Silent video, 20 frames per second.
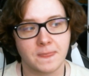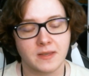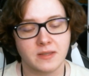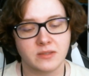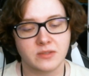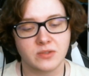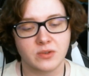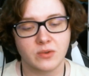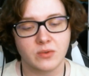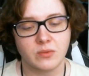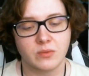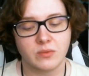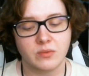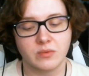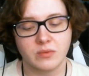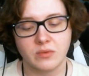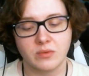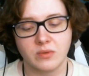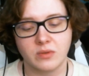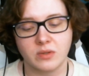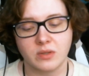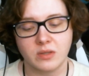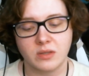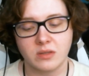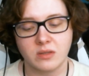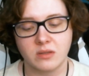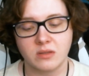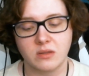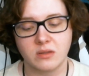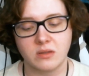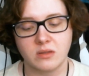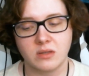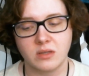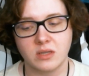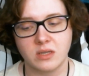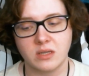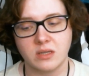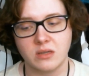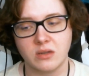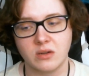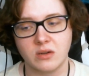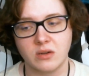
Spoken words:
So it